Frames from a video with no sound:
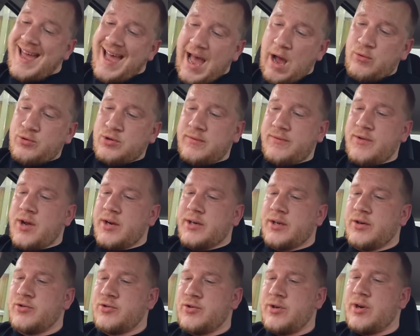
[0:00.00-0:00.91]
out of
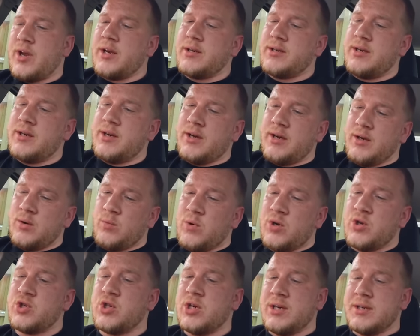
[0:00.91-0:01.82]
999,
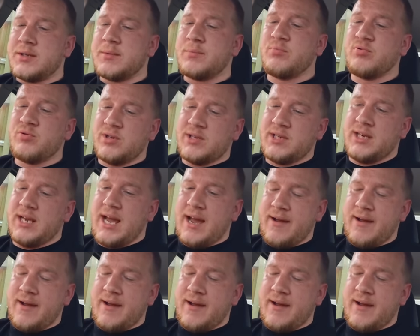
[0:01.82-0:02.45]
which is pretty